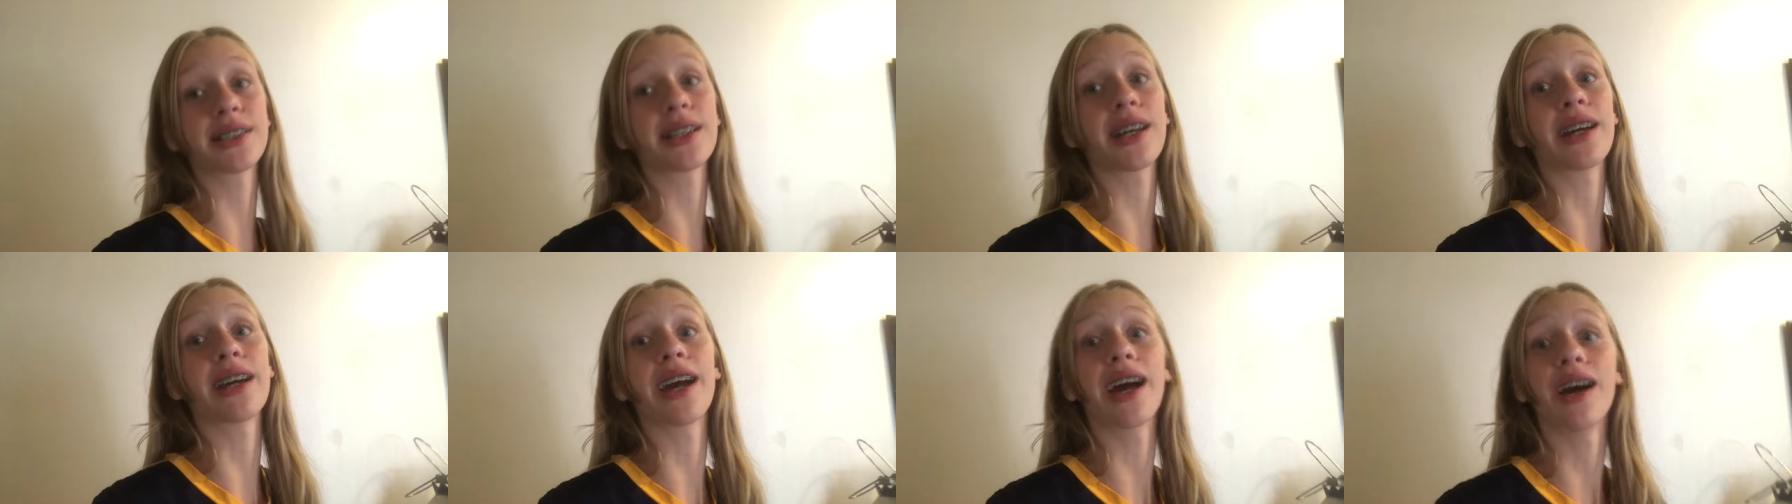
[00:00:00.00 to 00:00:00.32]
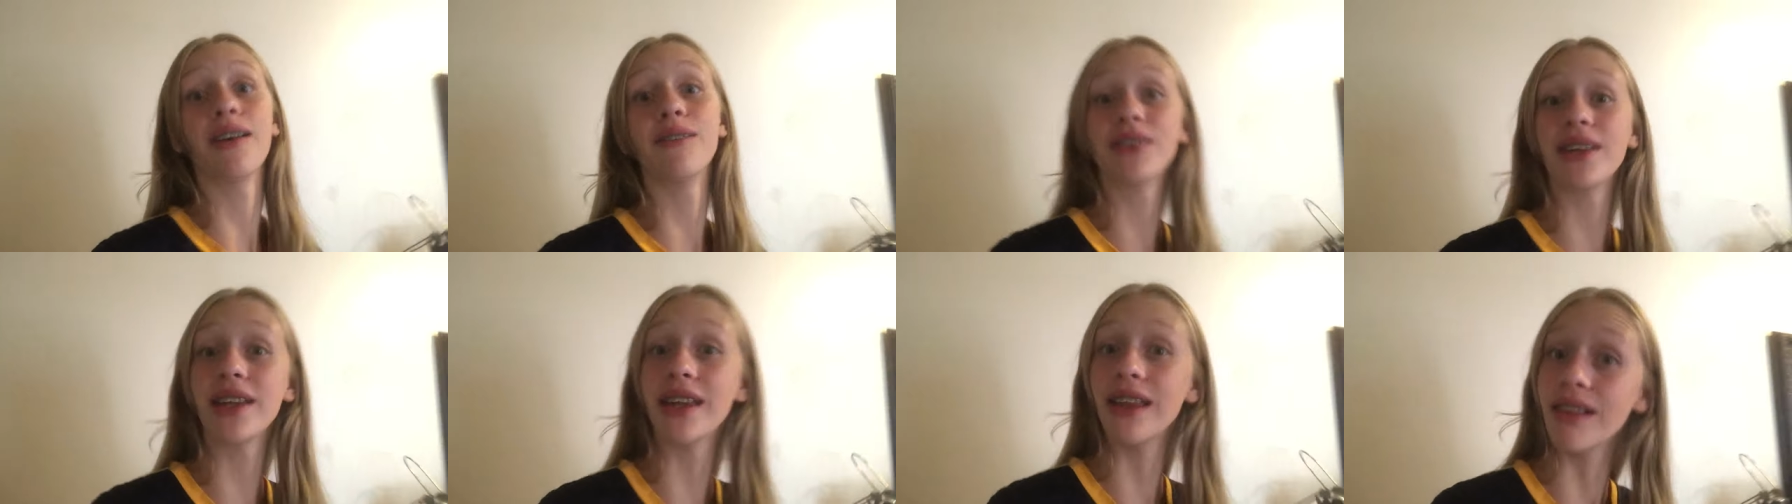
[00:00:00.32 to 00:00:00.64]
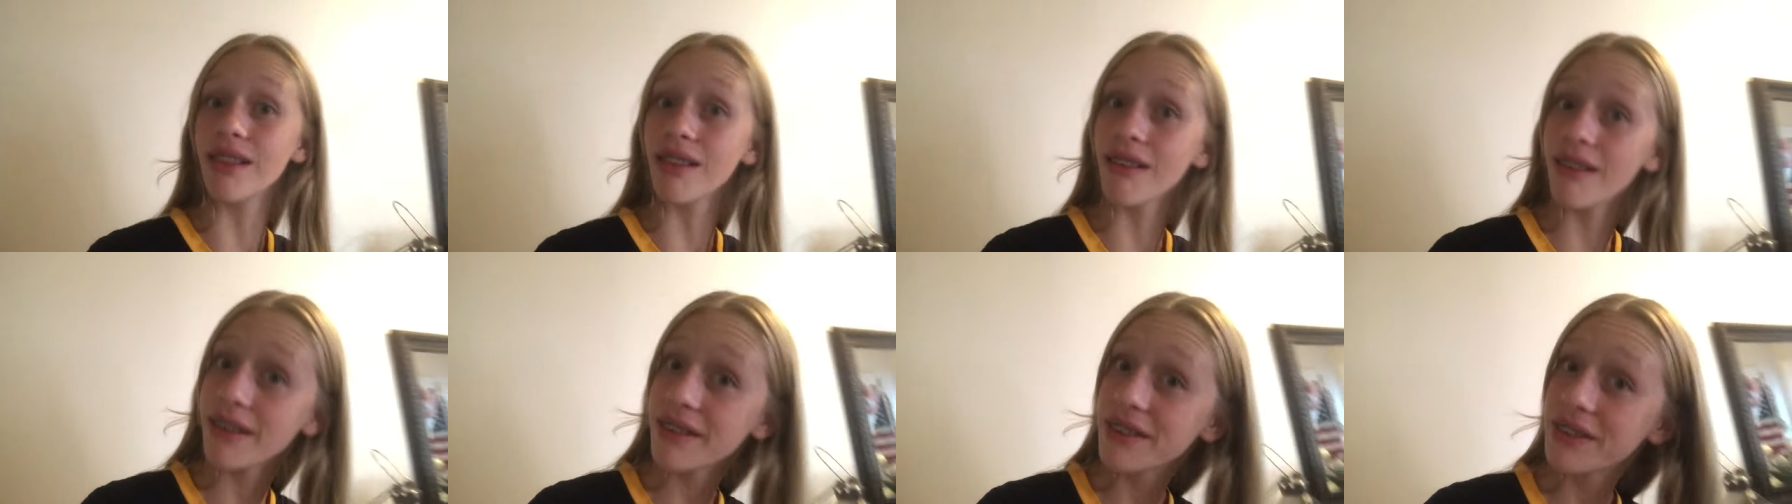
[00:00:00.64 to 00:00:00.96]
I have a
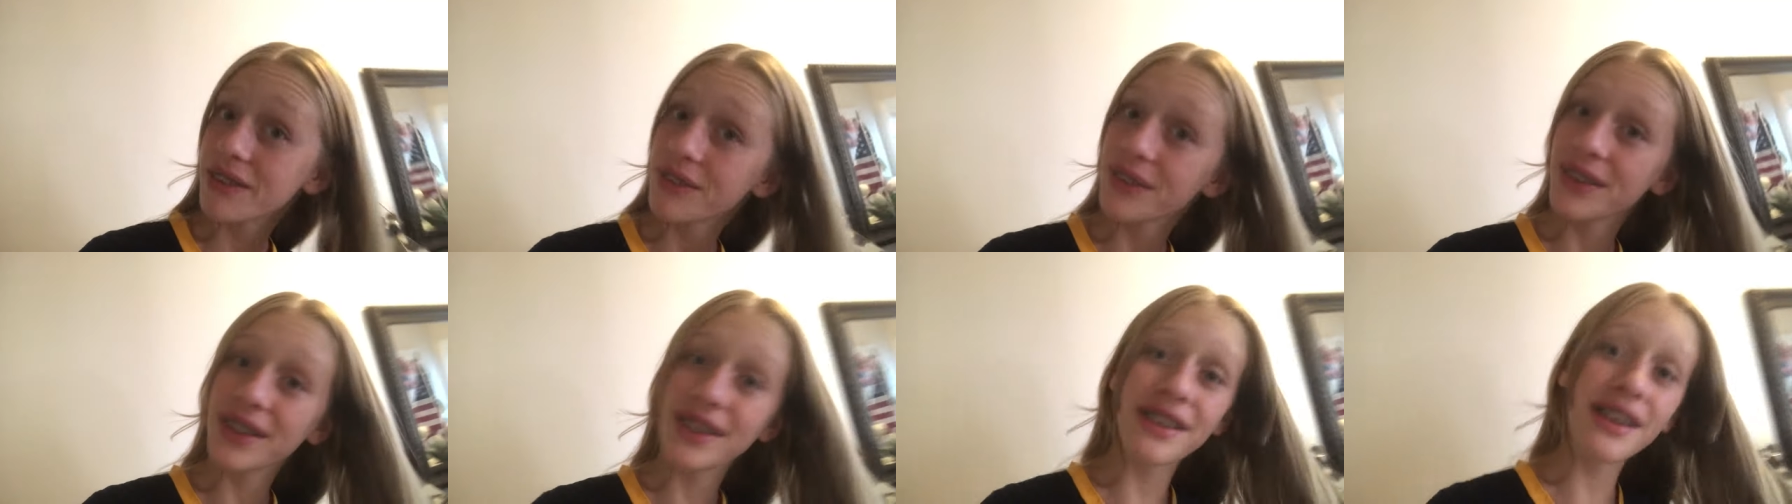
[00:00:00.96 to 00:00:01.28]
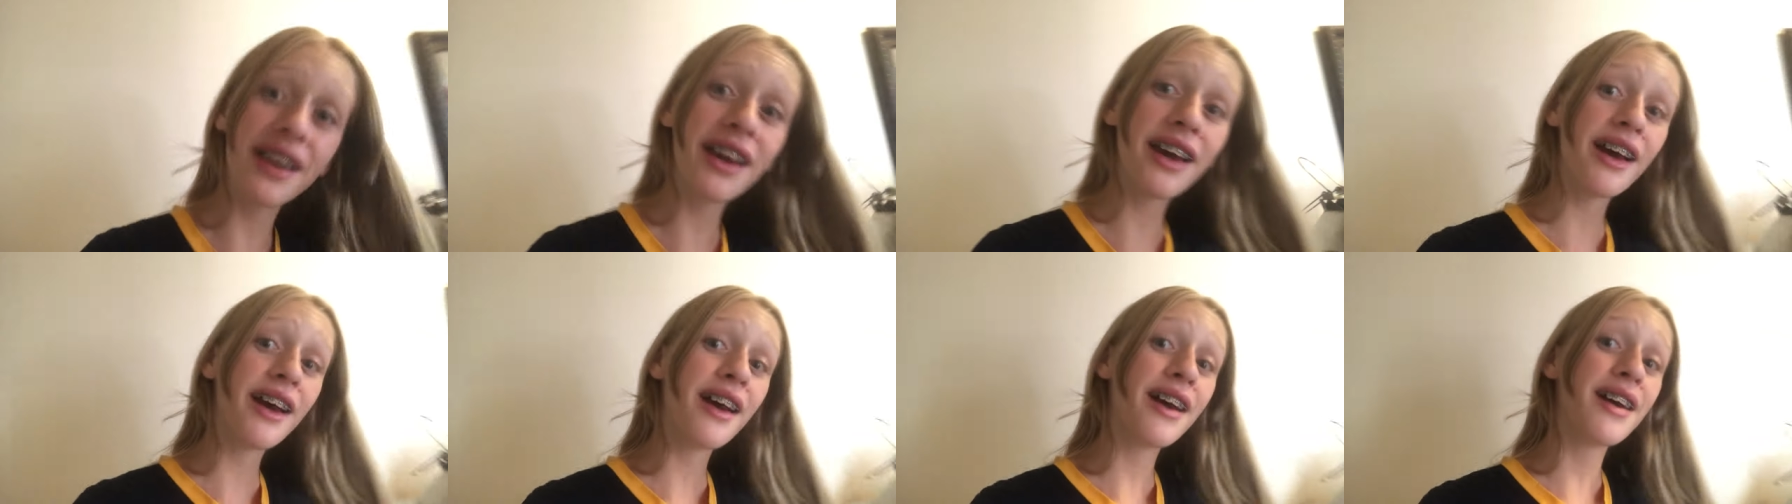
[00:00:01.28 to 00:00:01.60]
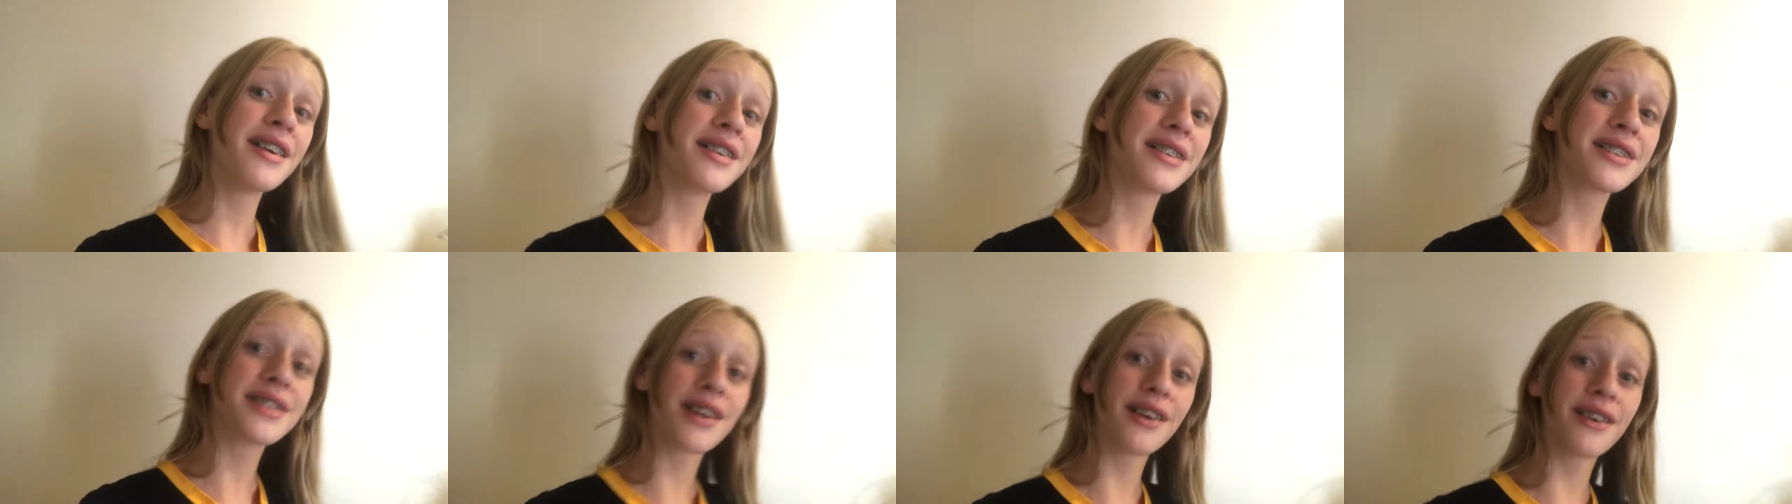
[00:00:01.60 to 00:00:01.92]
lot of it.
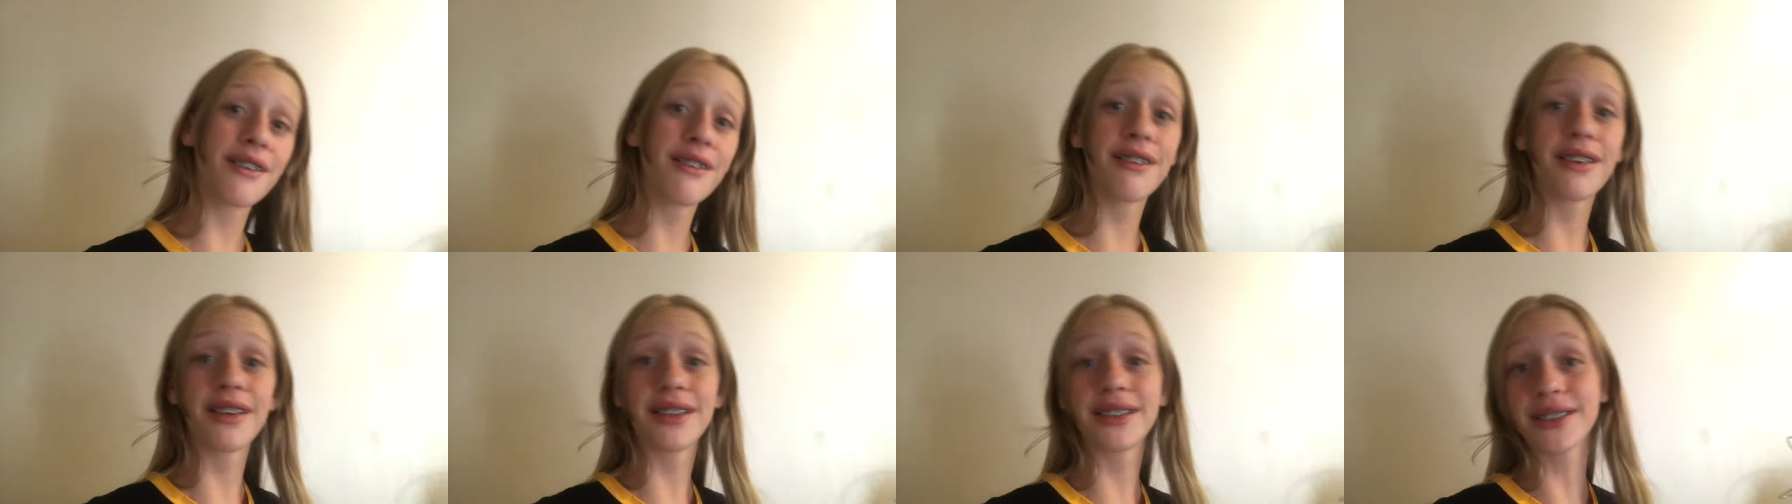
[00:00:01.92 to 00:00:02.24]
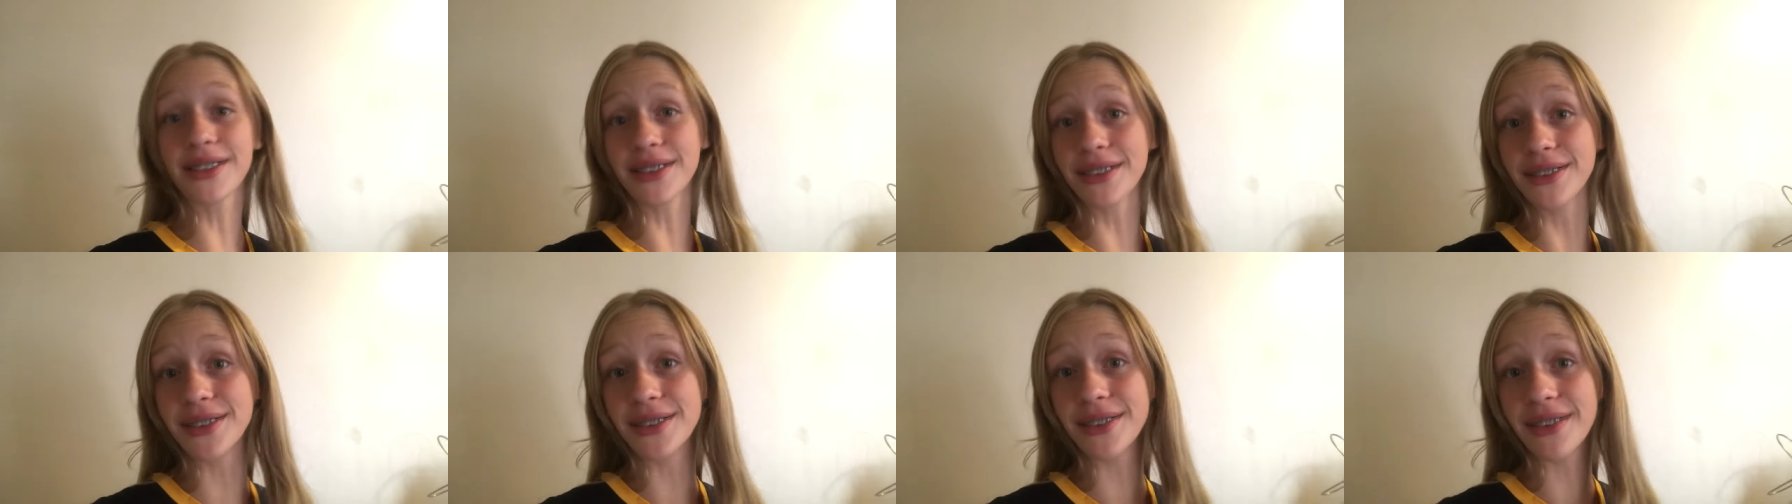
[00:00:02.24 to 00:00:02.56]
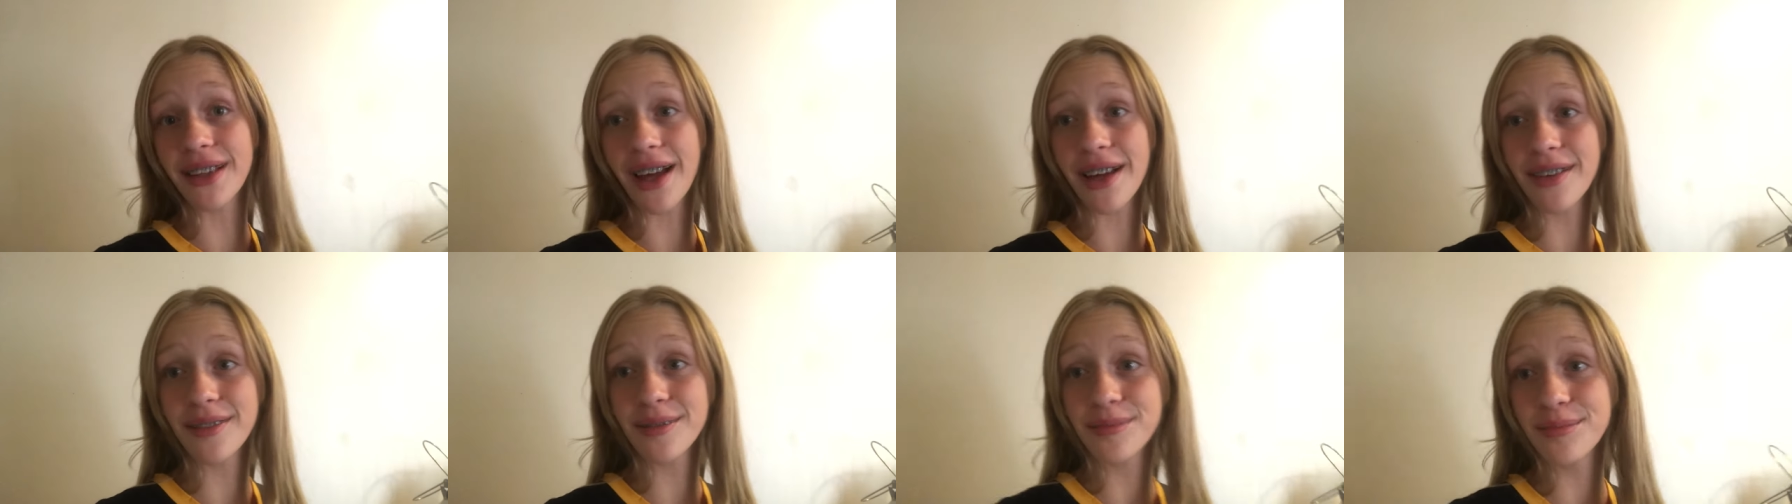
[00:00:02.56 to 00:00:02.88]
So let's go do
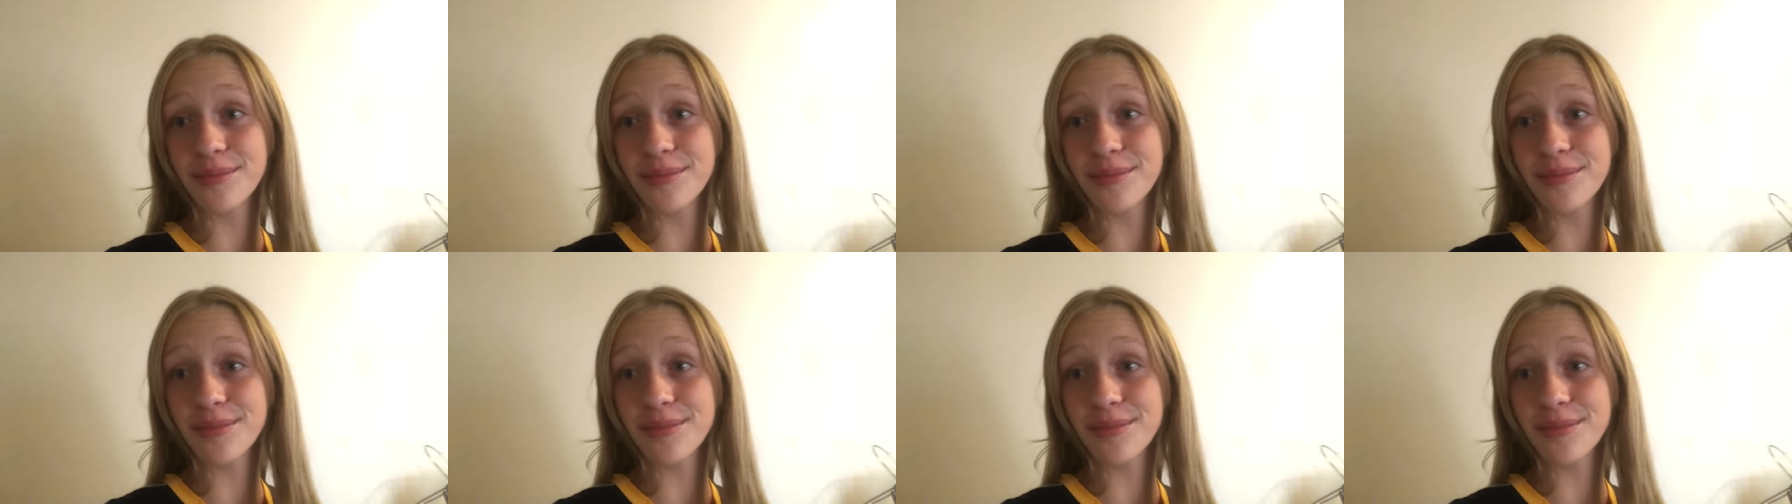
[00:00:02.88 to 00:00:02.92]
that.